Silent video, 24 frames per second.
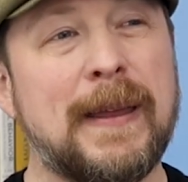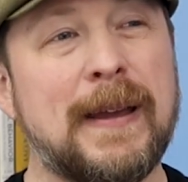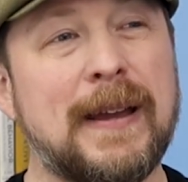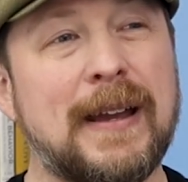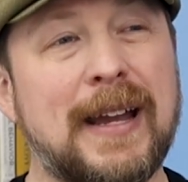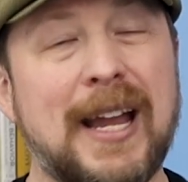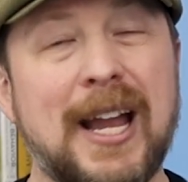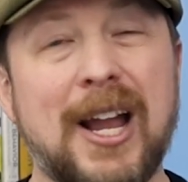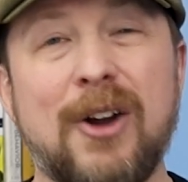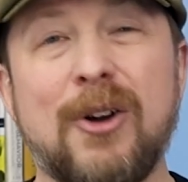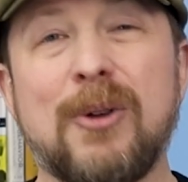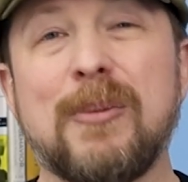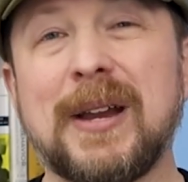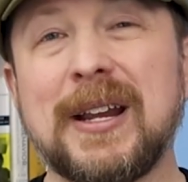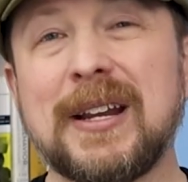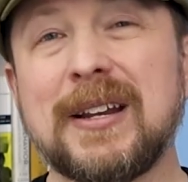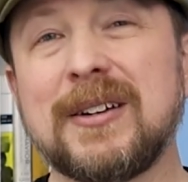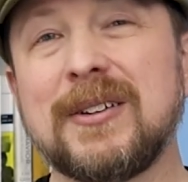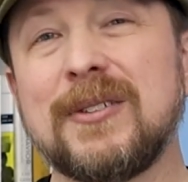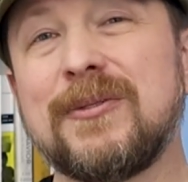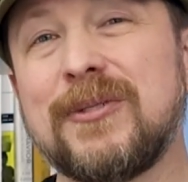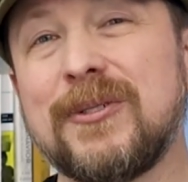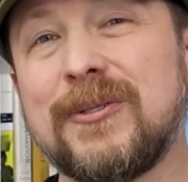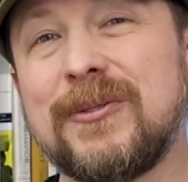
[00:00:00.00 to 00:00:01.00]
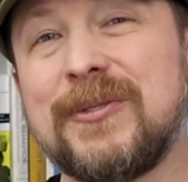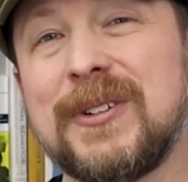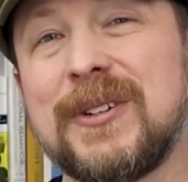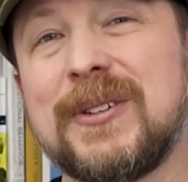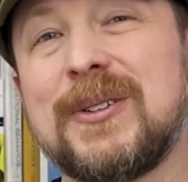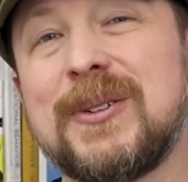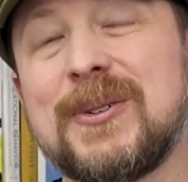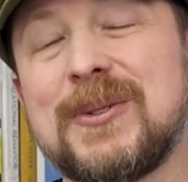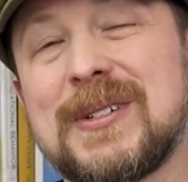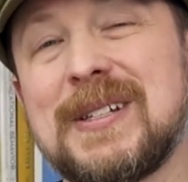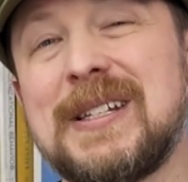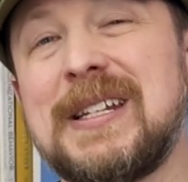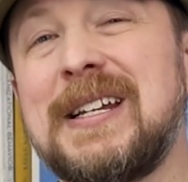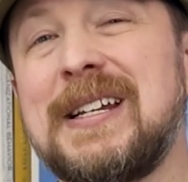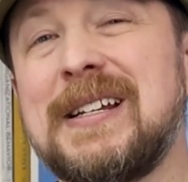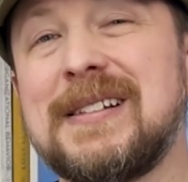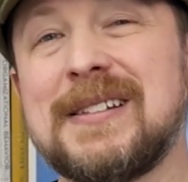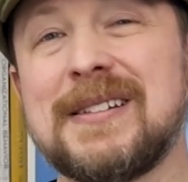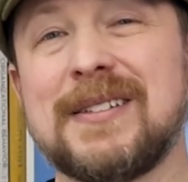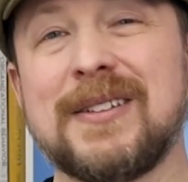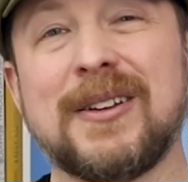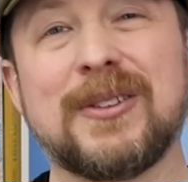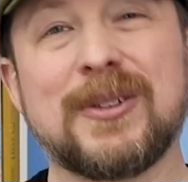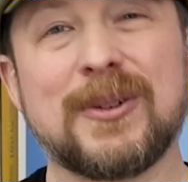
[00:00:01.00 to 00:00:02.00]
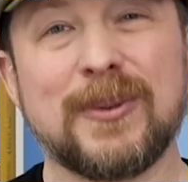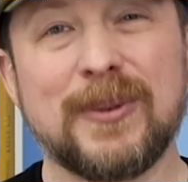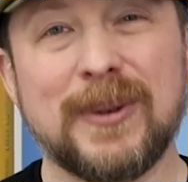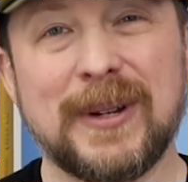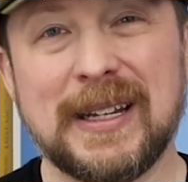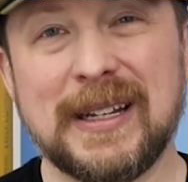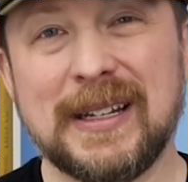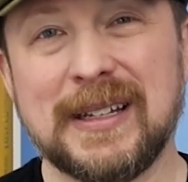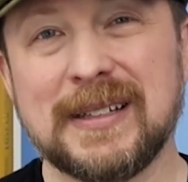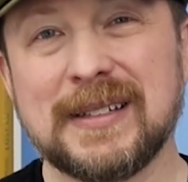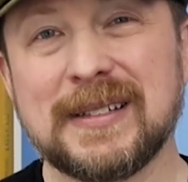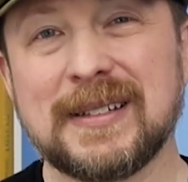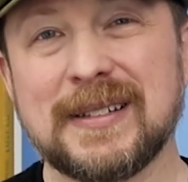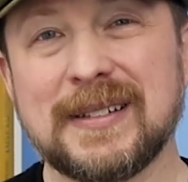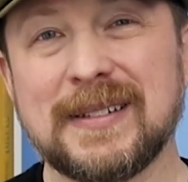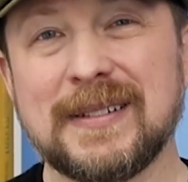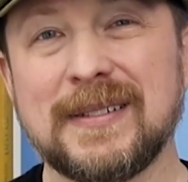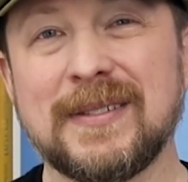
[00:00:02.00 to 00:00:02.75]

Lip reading: how am I going to fulfill those needs in other ways?